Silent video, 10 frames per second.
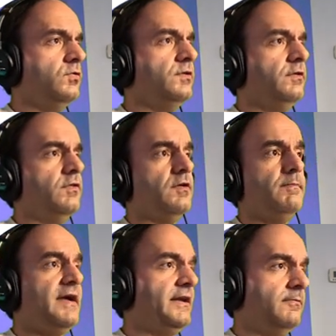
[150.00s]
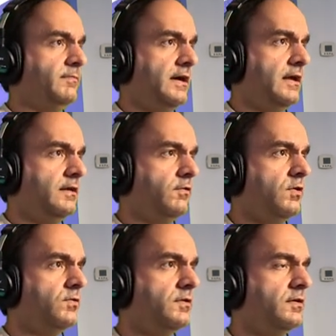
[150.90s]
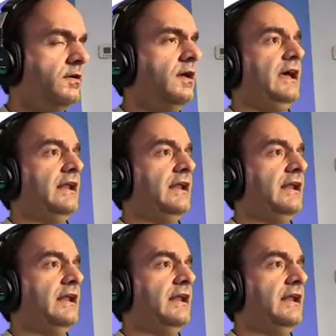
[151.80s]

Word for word: who is abandoned by his owner,